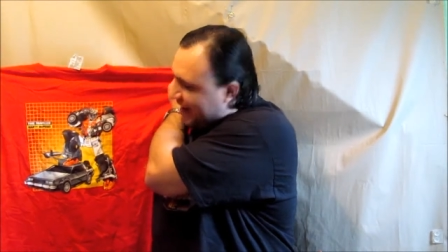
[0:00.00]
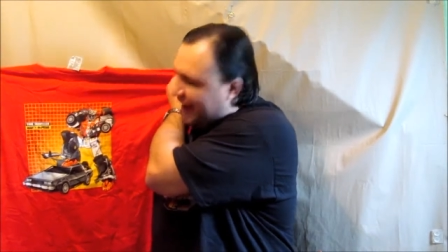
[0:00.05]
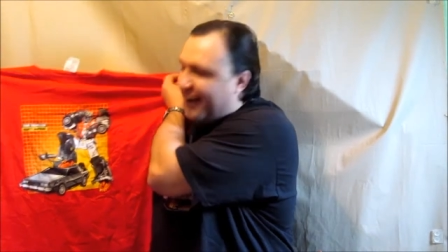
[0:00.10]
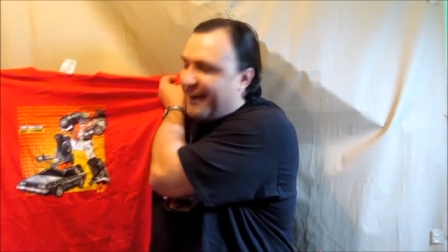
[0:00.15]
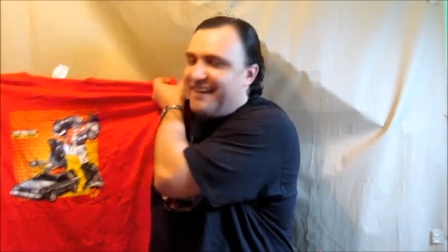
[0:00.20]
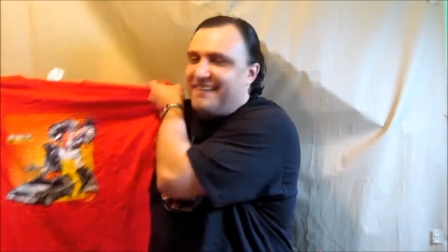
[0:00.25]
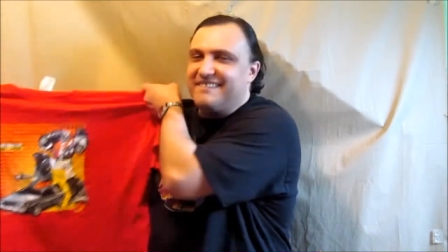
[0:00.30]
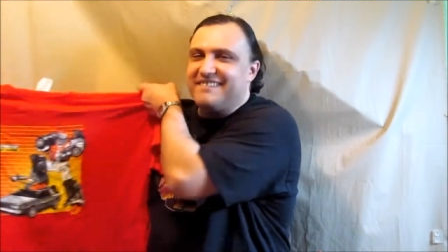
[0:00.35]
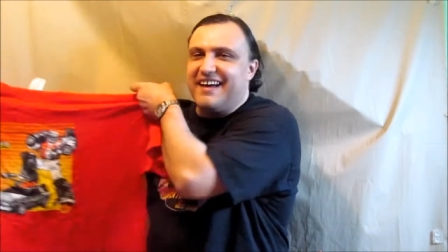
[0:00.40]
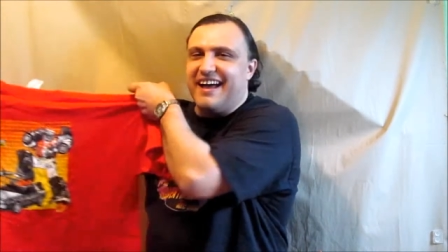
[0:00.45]

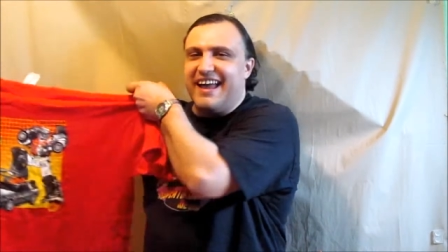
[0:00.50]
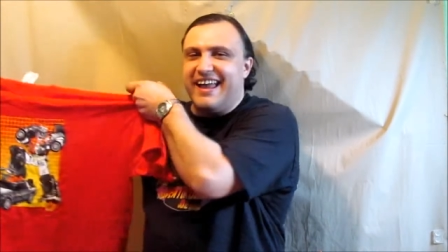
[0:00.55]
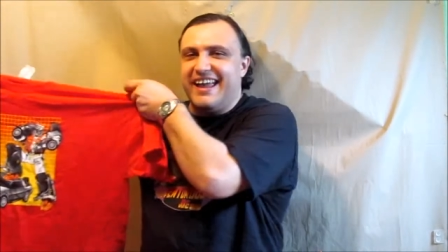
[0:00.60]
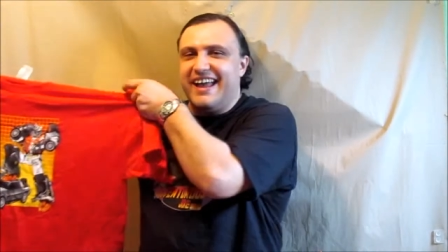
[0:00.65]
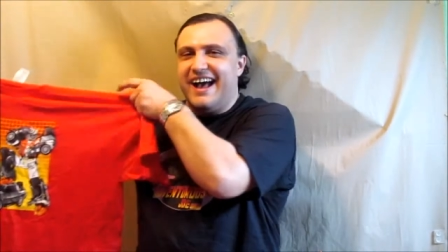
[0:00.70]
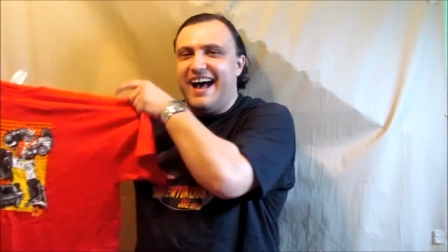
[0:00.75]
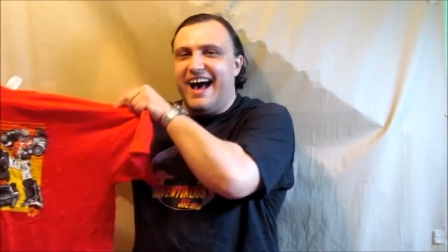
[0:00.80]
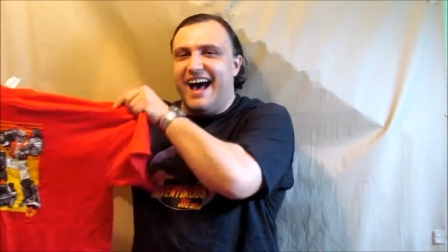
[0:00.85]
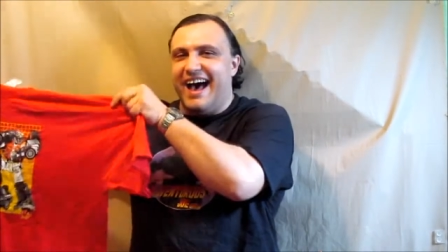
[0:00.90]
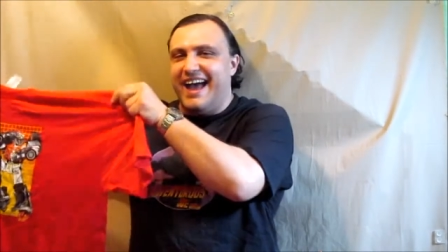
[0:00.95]
Oh my
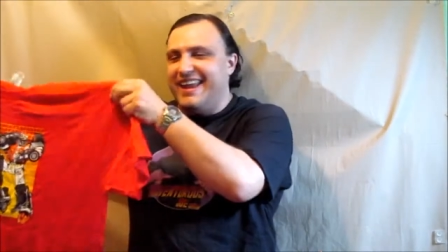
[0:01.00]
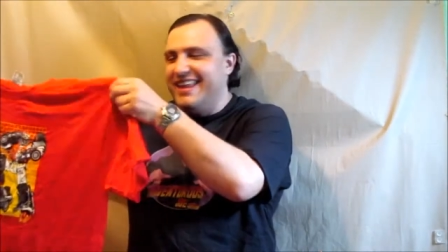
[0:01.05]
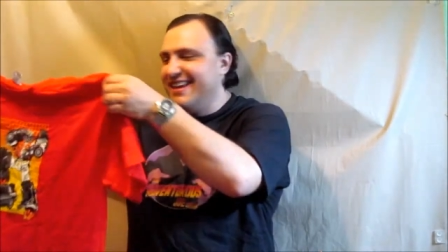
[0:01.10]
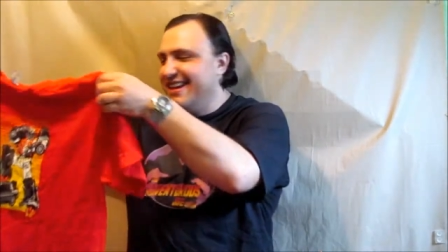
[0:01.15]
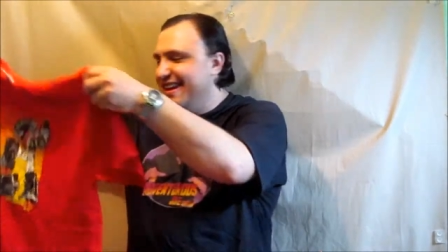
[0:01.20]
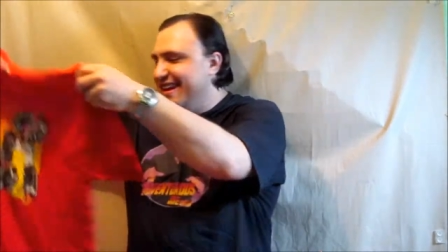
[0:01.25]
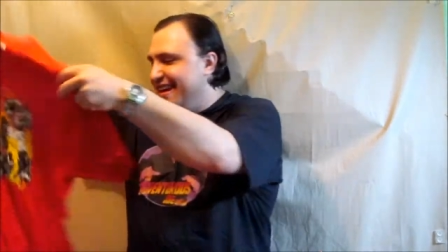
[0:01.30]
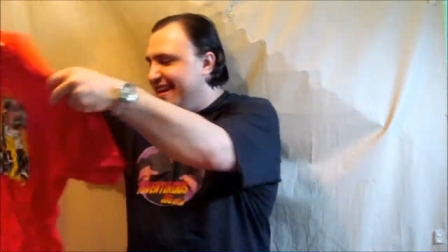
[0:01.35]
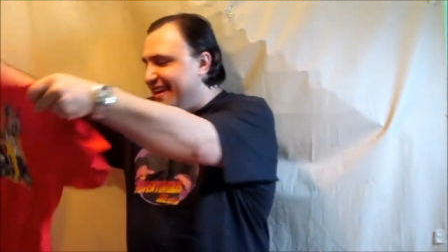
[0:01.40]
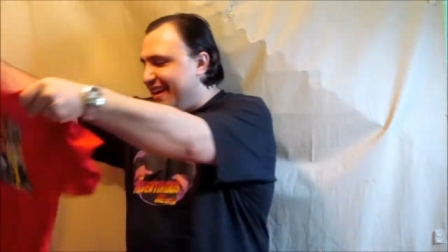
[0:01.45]
god.
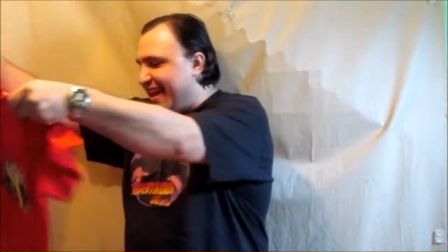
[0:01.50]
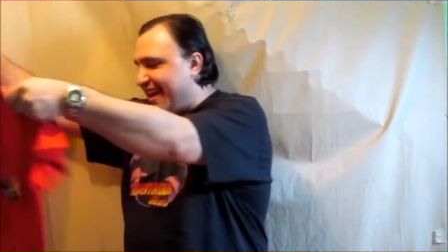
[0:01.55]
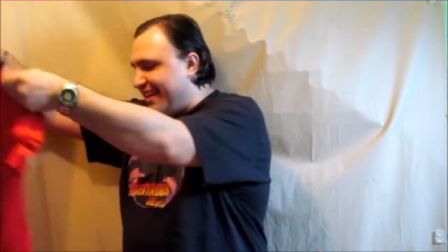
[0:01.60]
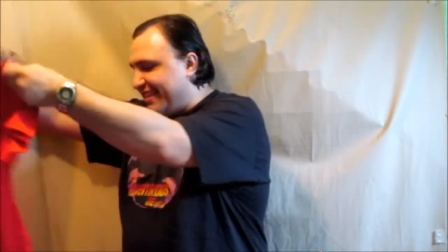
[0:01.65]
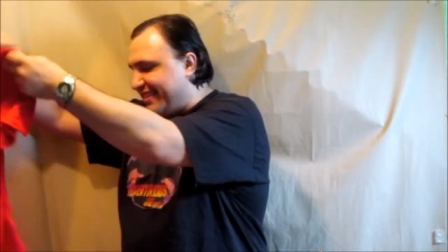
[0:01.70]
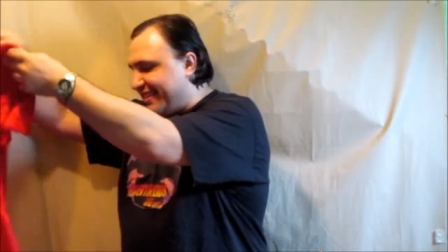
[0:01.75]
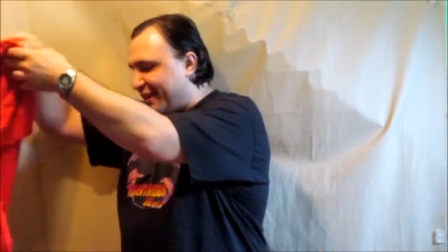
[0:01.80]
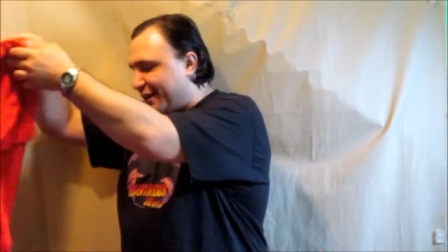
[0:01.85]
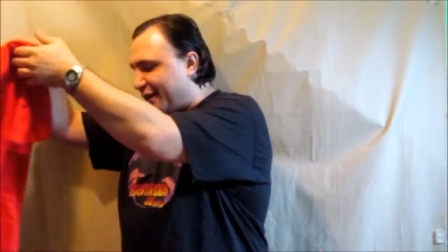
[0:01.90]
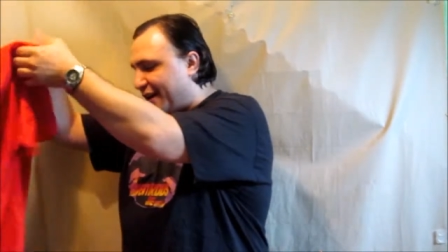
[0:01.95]
That
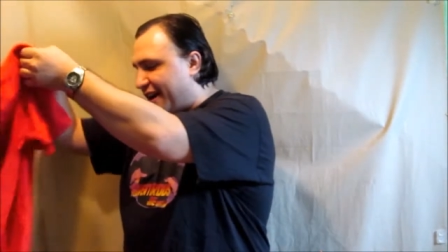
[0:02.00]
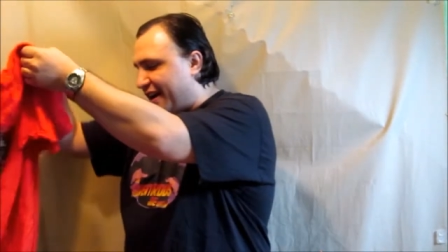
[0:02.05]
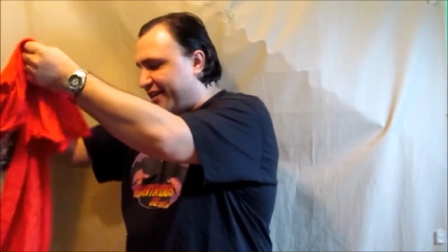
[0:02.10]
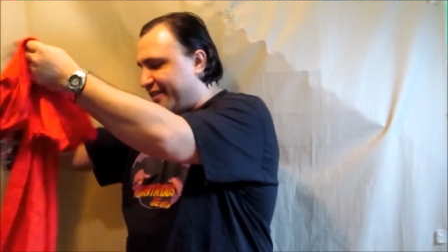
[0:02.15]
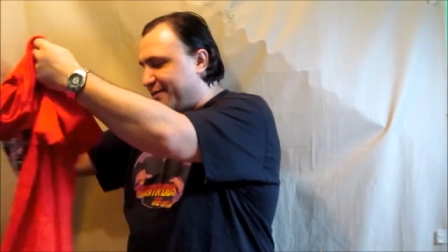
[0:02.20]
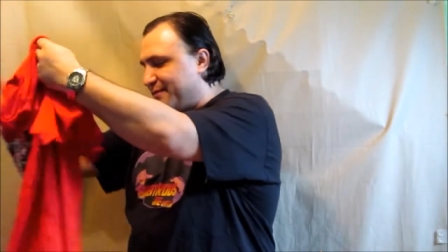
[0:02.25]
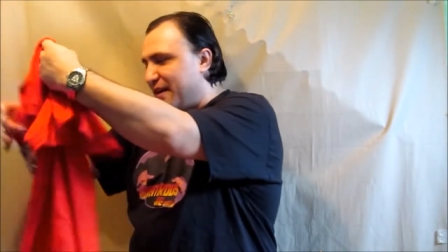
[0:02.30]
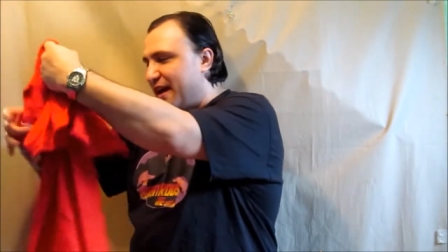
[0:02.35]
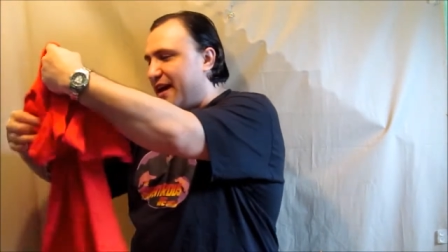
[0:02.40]
is so awesome.